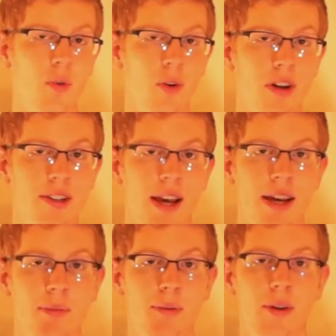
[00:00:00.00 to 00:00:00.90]
it works, I
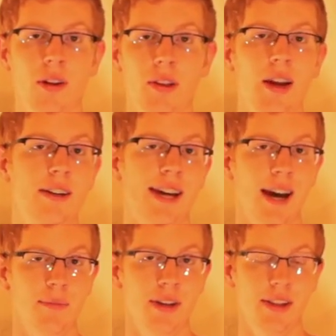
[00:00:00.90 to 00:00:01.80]
can put a lot of
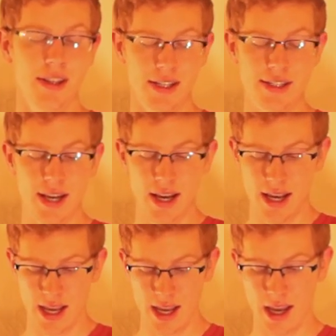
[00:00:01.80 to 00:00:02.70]
time into these
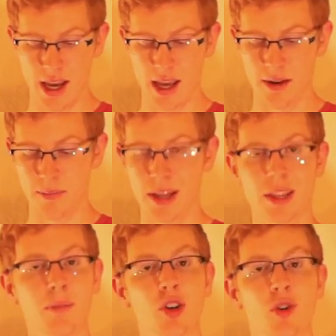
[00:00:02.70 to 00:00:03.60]
and make
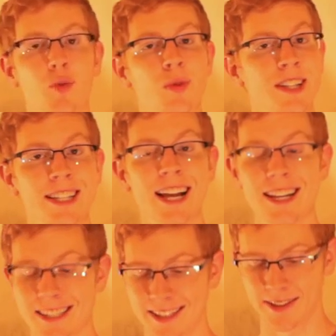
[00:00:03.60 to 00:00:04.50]
them look really
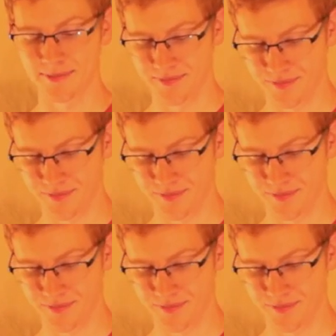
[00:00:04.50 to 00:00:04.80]
nice.